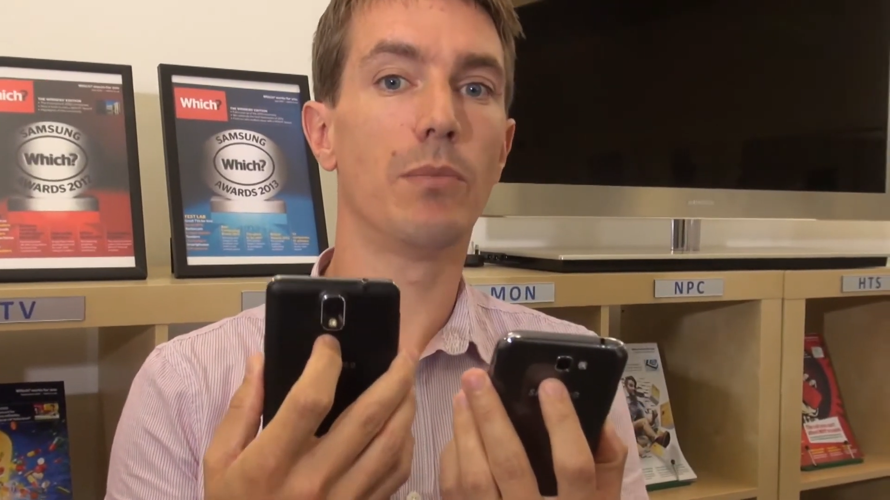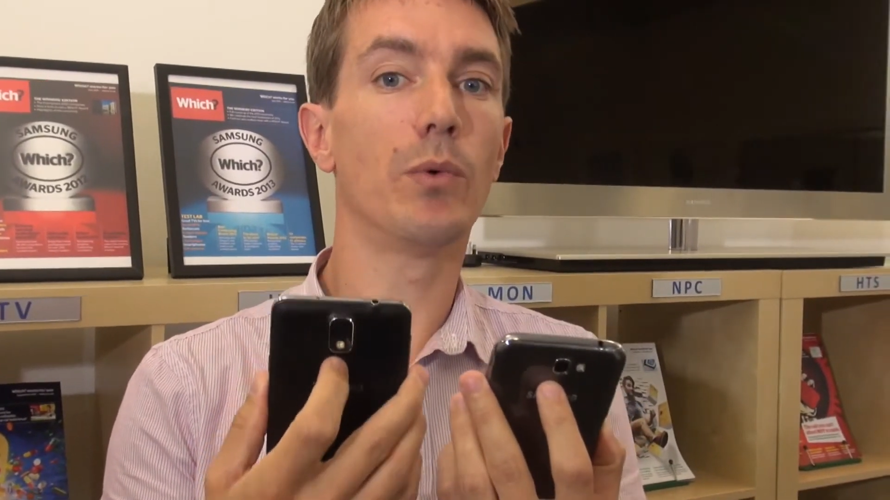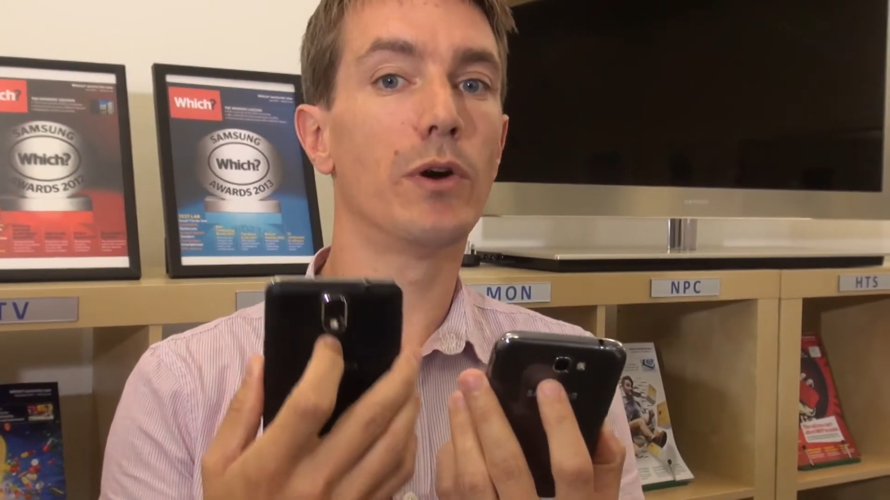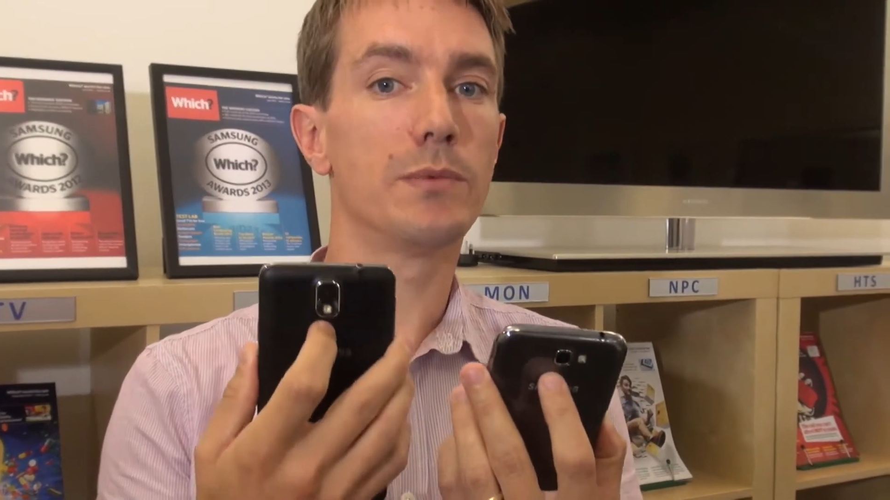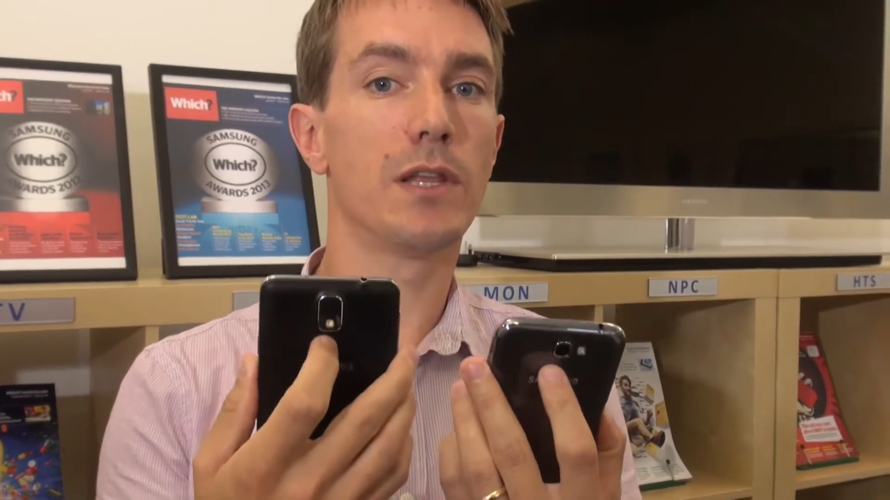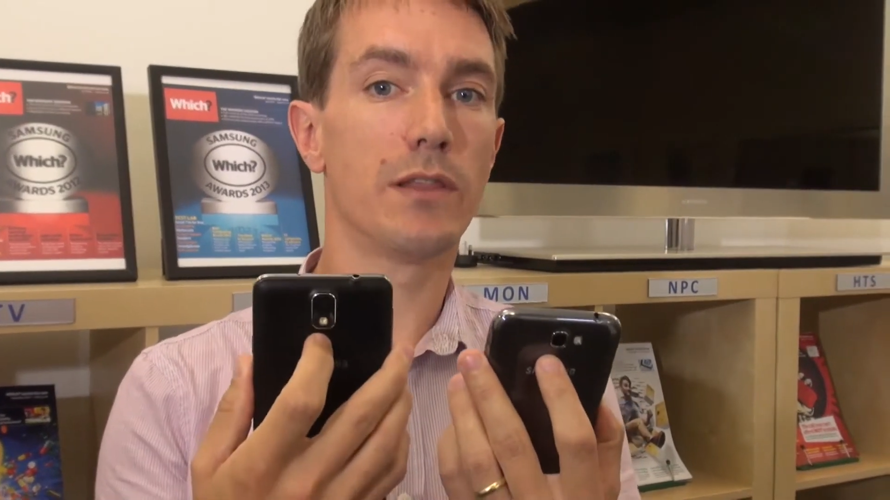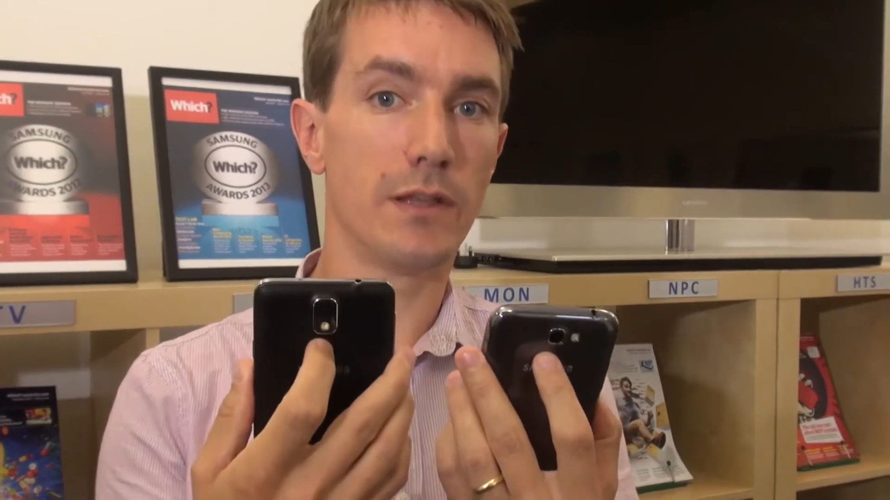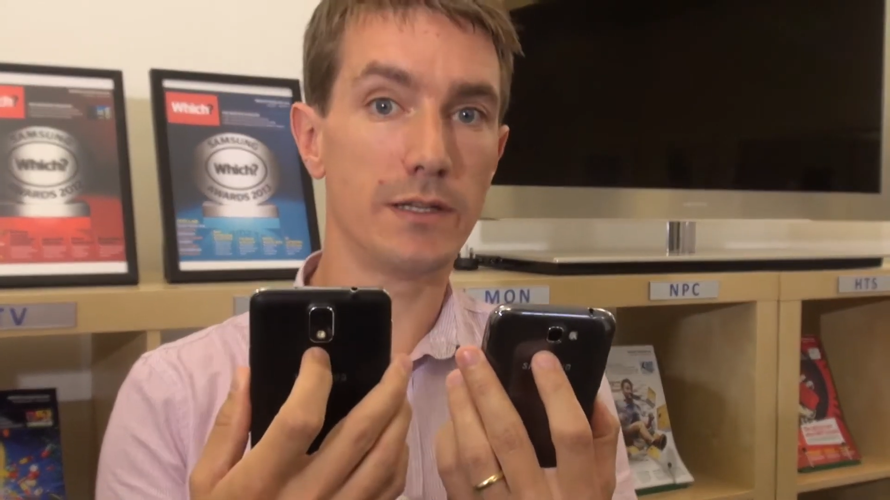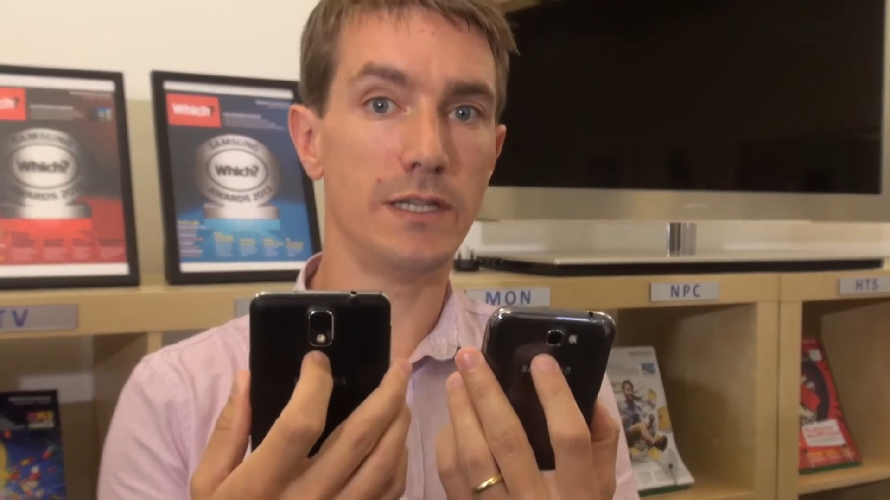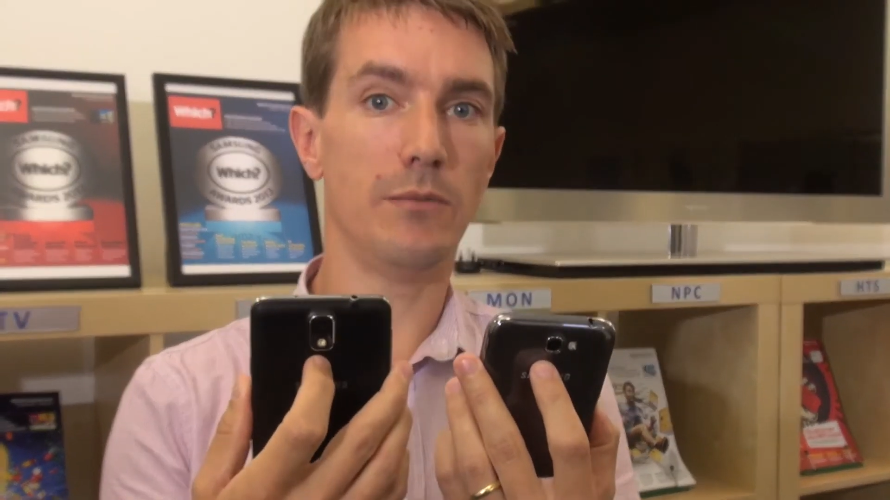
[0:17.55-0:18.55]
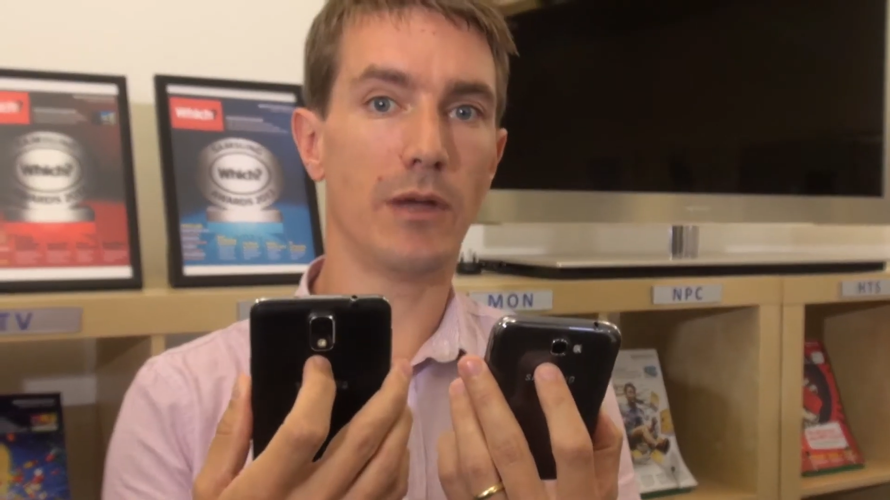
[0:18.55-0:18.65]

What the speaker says: but we're up to 13